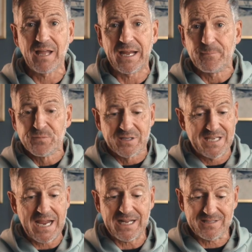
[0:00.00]
like,
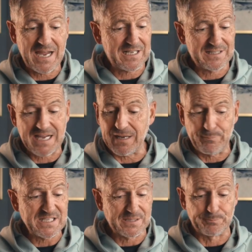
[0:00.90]
take a
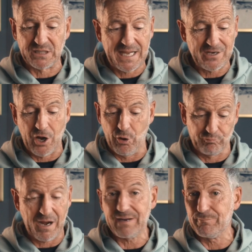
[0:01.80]
piece of Play-Doh,
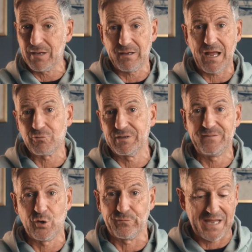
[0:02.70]
right? I don't
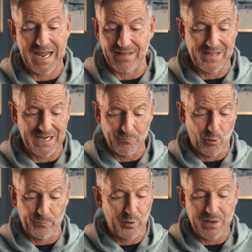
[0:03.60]
even know if they have that
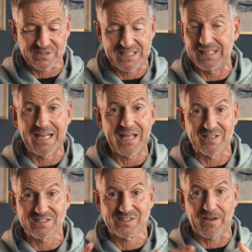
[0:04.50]
anymore, but when I was a kid, they
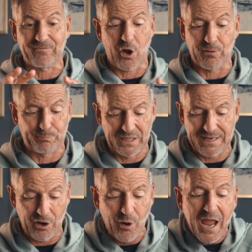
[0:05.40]
had this stuff called
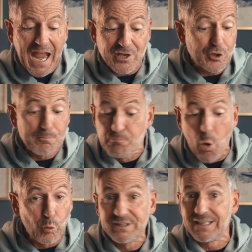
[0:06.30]
Play-Doh, and you could
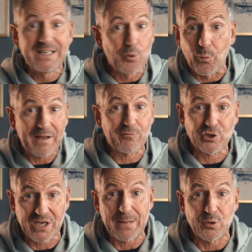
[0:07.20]
mold it into whatever
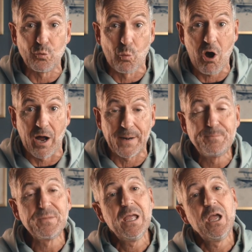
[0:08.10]
shape you want.
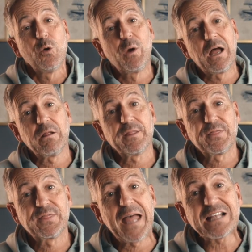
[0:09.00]

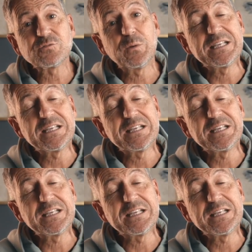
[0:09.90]
Well, that's